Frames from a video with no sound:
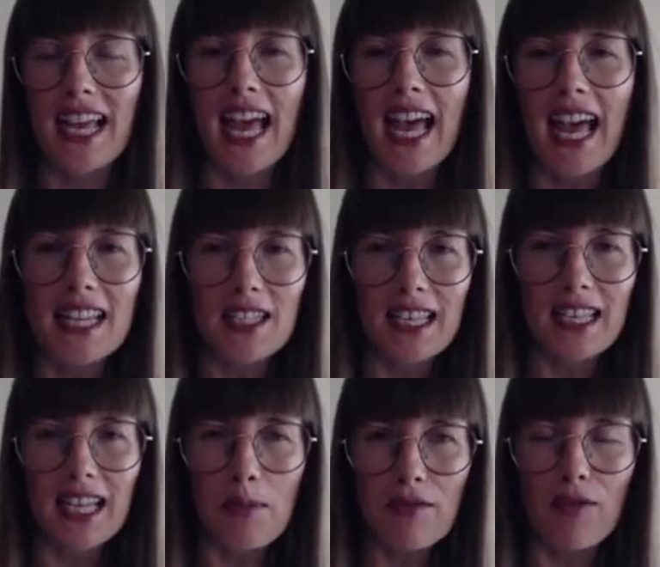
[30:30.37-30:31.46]
And
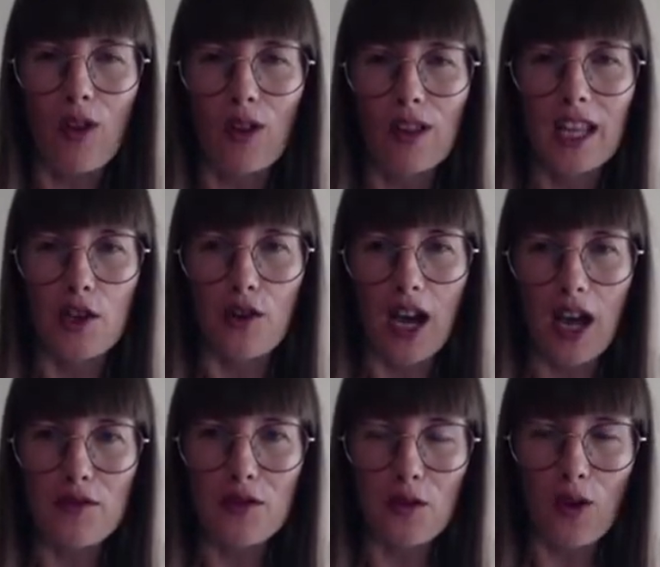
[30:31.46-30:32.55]
above all, you
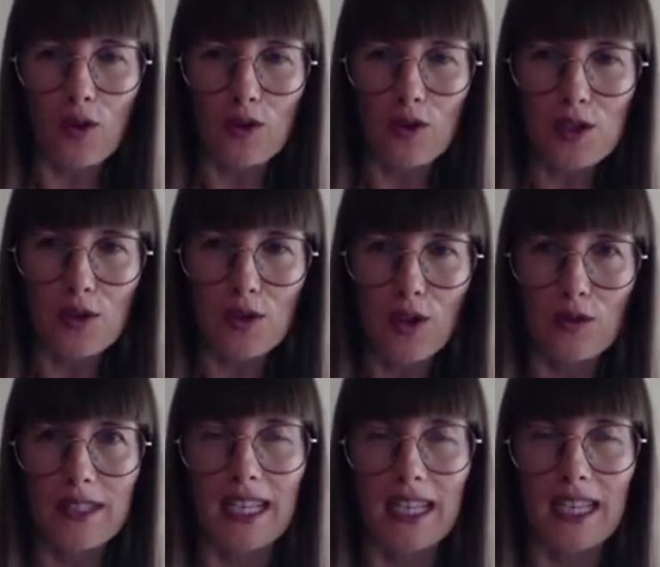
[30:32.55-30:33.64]
have to also know
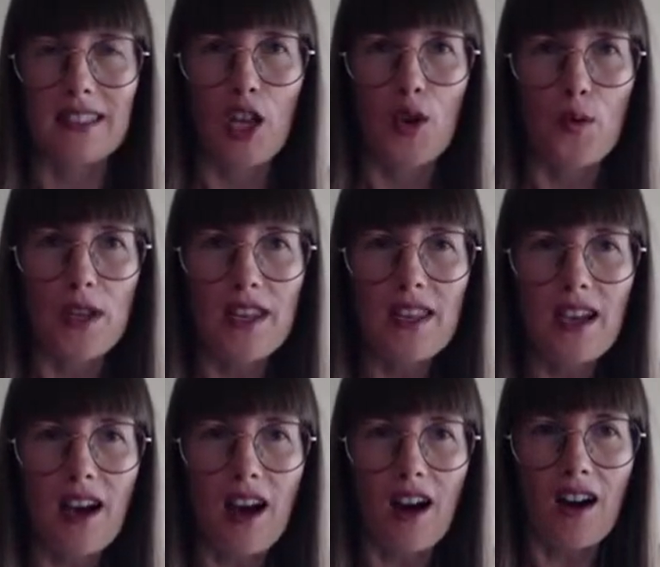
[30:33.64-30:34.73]
that we
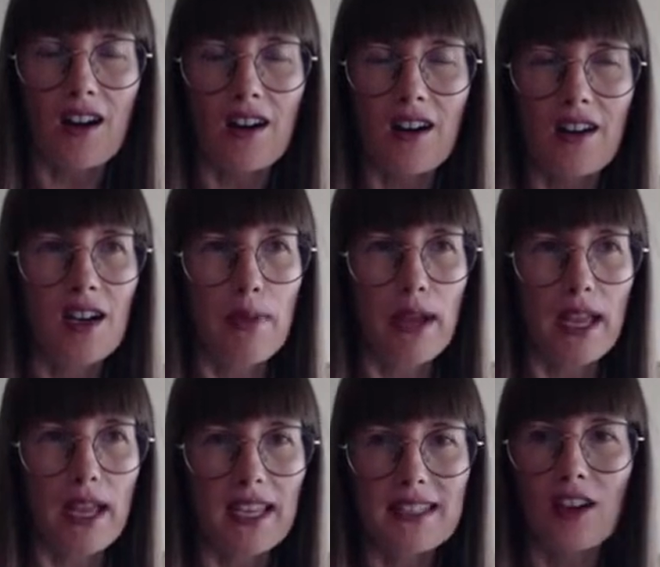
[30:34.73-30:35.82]
are
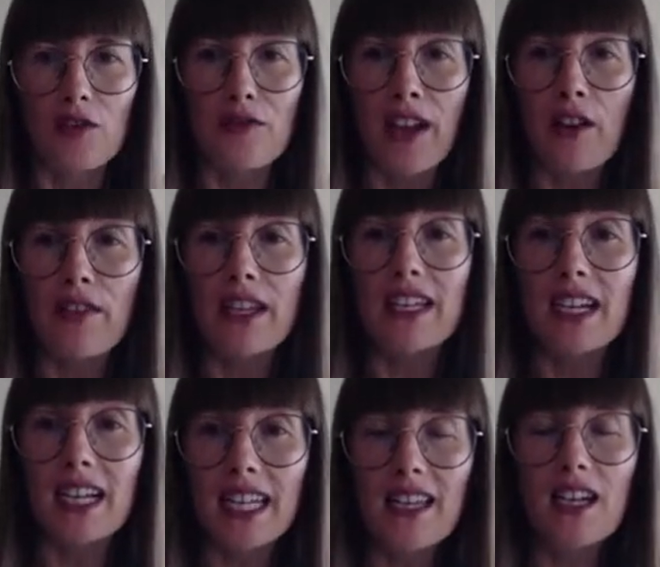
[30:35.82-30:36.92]
based on very
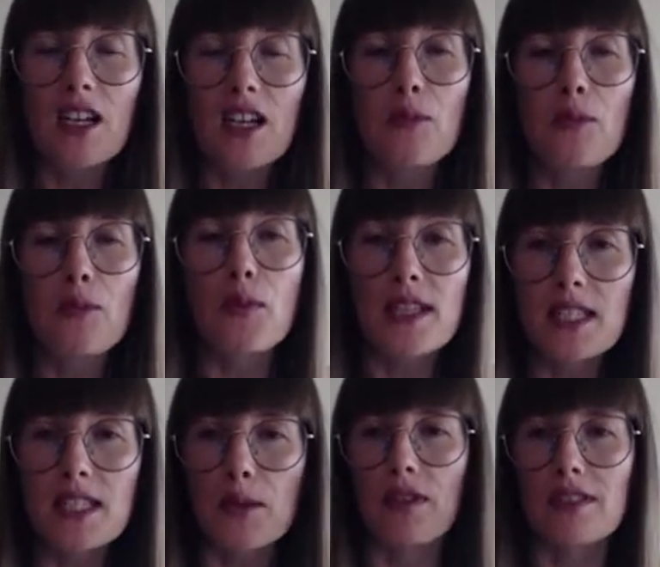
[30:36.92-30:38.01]
clear
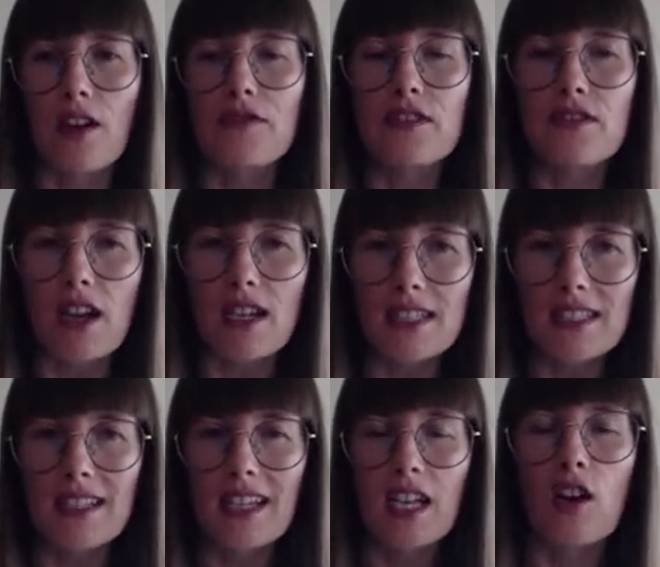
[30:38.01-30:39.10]
principles of
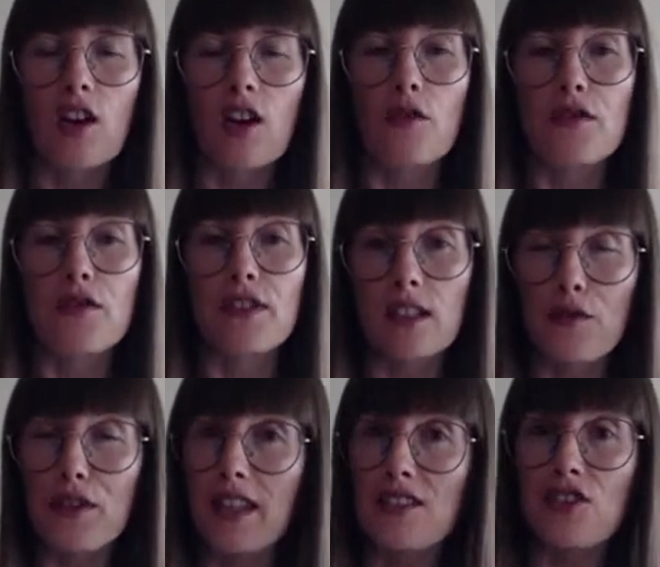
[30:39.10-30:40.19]
trust,
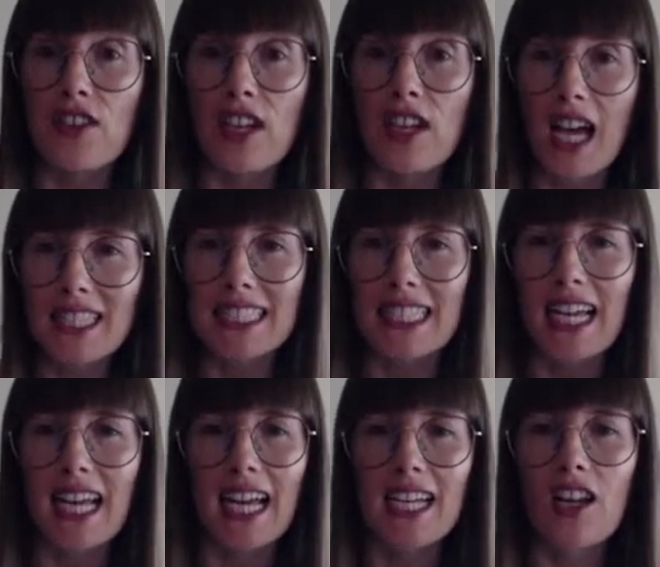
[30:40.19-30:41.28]
confidentiality,
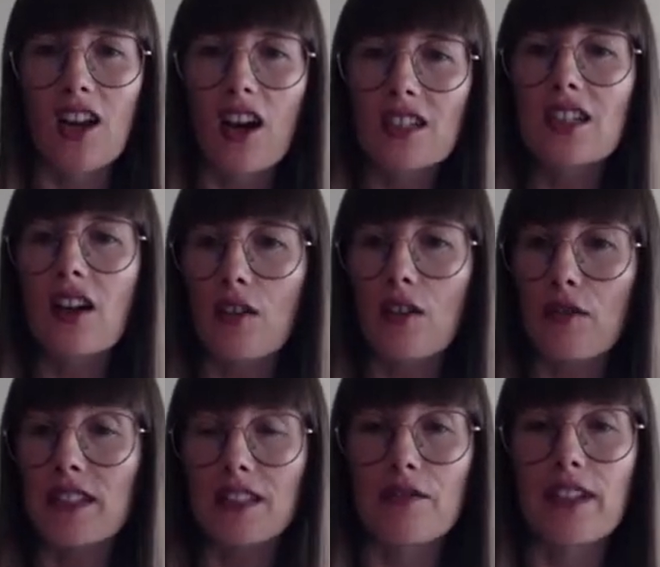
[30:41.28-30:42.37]
and
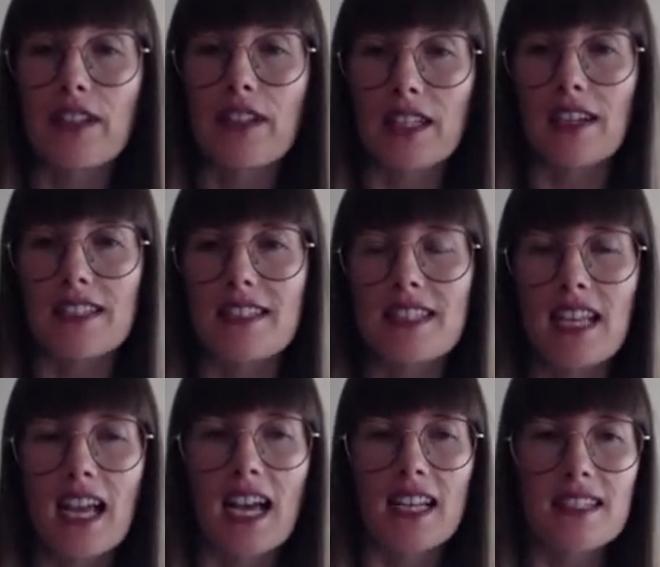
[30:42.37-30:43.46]
non-conflict of interests.
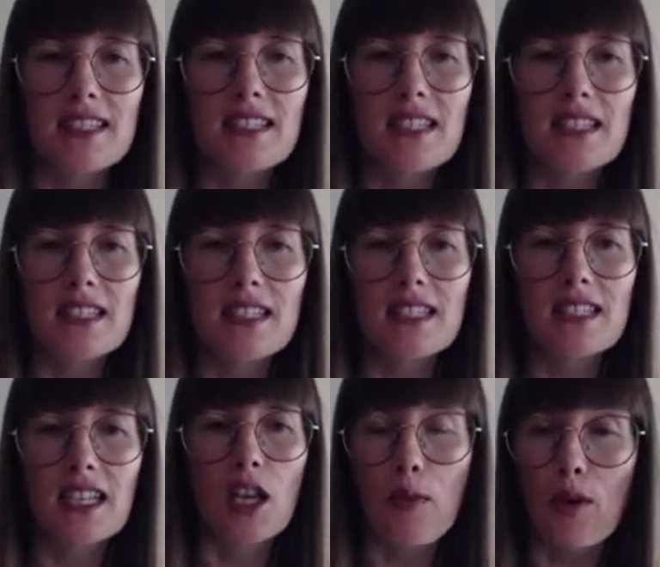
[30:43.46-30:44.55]
And this is
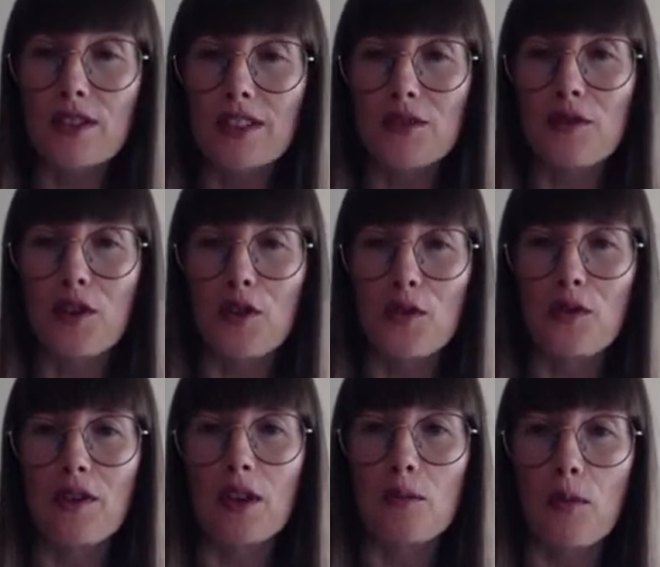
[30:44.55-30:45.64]
important for
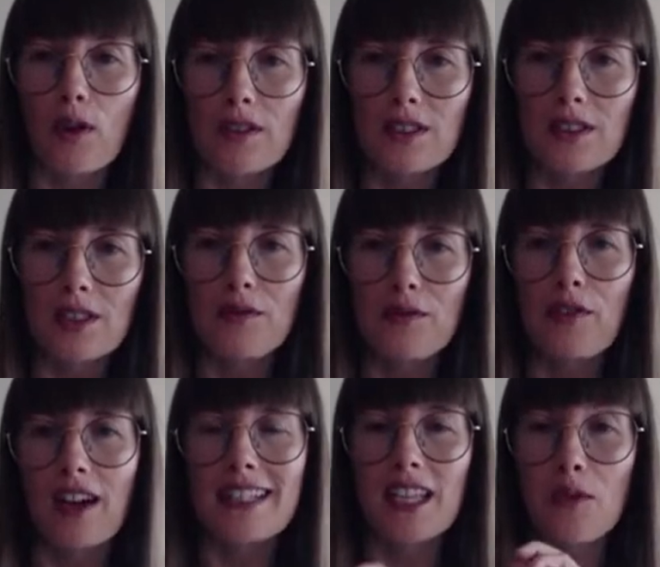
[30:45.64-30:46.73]
you, important for
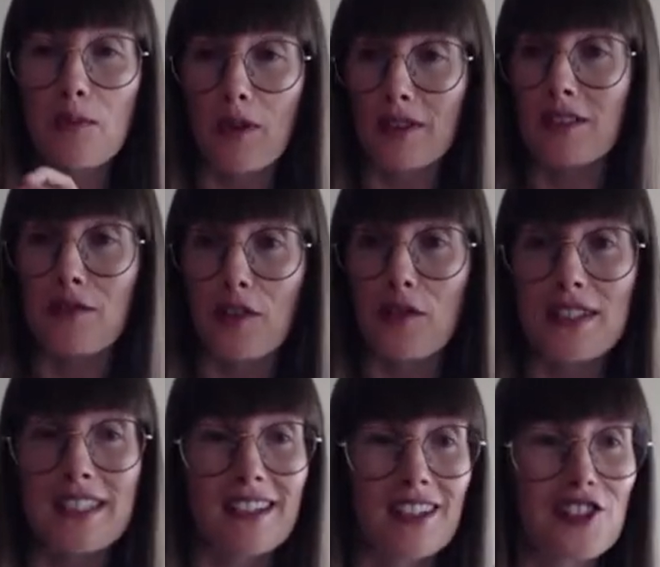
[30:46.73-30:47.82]
us, important for
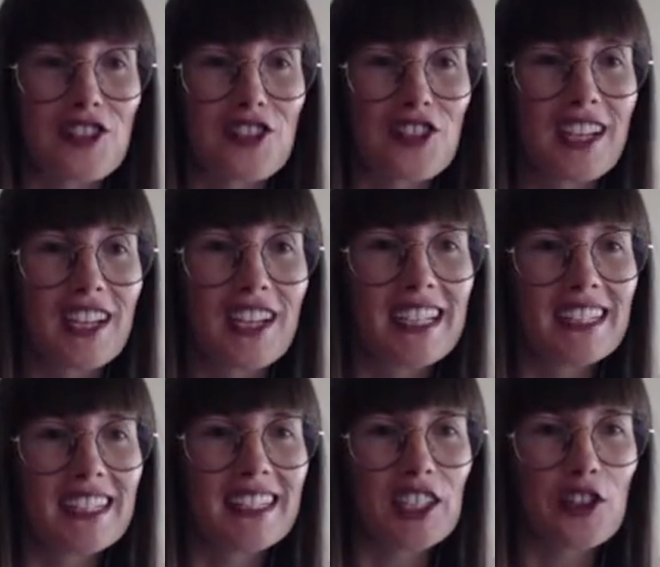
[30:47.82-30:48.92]
research
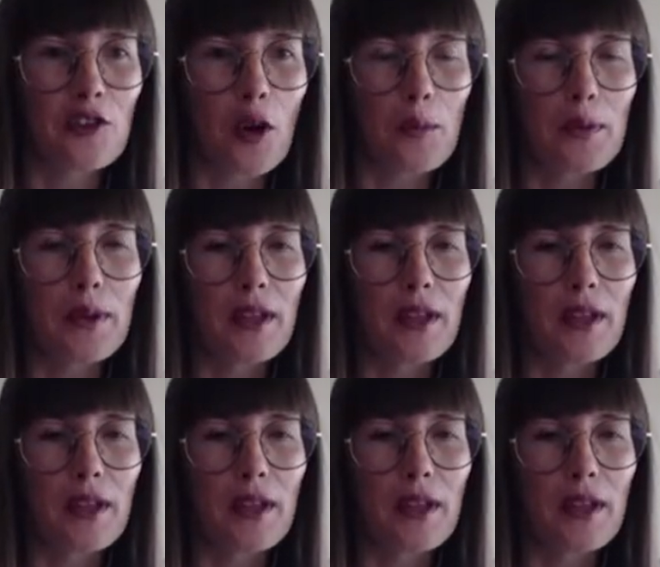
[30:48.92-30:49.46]
in Europe.